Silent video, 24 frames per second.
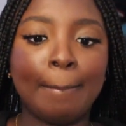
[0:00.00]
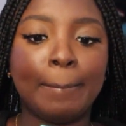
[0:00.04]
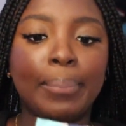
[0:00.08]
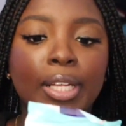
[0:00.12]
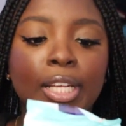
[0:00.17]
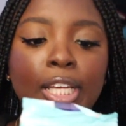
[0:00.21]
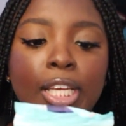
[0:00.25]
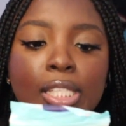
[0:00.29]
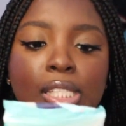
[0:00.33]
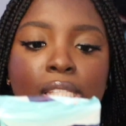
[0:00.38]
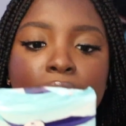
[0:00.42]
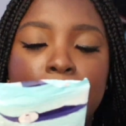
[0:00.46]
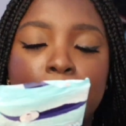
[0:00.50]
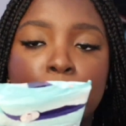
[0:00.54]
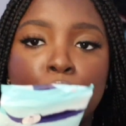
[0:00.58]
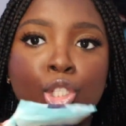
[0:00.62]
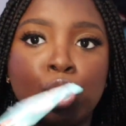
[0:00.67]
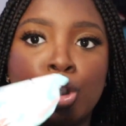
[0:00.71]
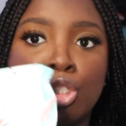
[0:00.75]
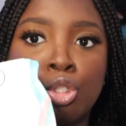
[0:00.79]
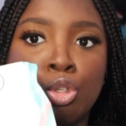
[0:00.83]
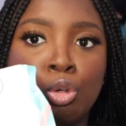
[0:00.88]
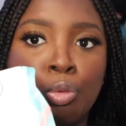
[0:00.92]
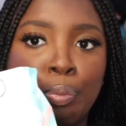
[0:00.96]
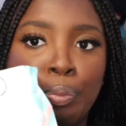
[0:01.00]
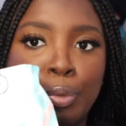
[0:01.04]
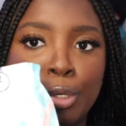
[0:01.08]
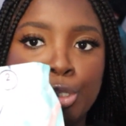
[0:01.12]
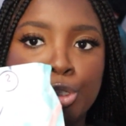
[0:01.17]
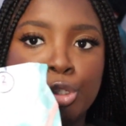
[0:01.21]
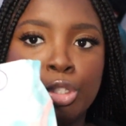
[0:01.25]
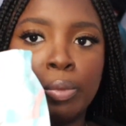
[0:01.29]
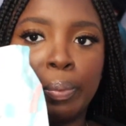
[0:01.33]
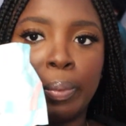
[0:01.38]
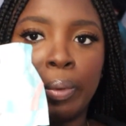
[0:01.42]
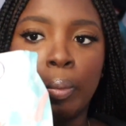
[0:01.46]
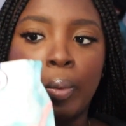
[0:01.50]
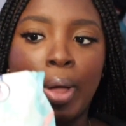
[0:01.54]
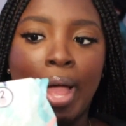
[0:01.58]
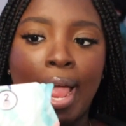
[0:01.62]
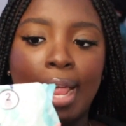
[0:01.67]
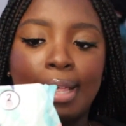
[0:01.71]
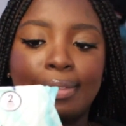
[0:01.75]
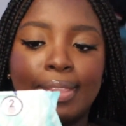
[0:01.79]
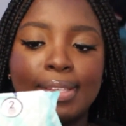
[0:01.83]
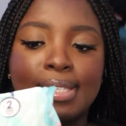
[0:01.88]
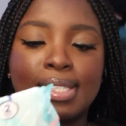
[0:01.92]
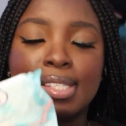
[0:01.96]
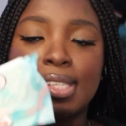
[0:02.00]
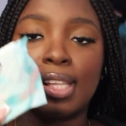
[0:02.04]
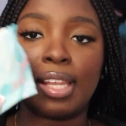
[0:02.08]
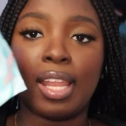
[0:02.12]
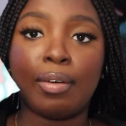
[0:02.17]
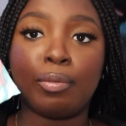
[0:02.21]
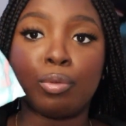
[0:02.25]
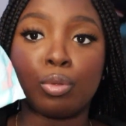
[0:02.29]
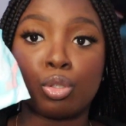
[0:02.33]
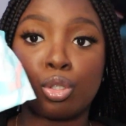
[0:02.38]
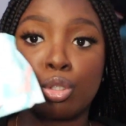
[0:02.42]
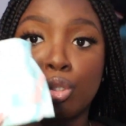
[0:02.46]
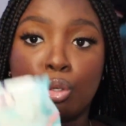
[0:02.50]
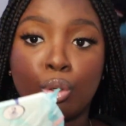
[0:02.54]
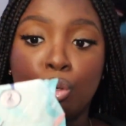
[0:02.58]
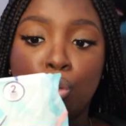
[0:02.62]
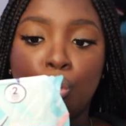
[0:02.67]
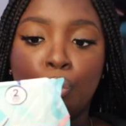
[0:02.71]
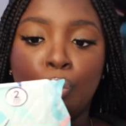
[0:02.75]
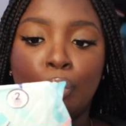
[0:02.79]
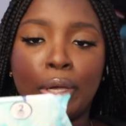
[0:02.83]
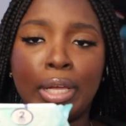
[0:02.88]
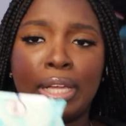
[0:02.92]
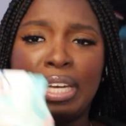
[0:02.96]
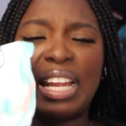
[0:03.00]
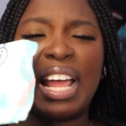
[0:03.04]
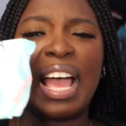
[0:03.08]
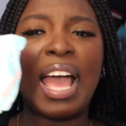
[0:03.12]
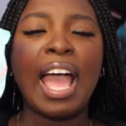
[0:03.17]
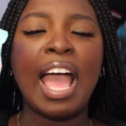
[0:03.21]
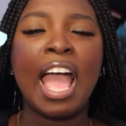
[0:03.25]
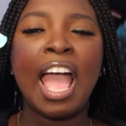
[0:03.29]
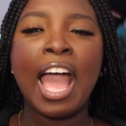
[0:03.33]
but it's like super wide. This is the level 2 one.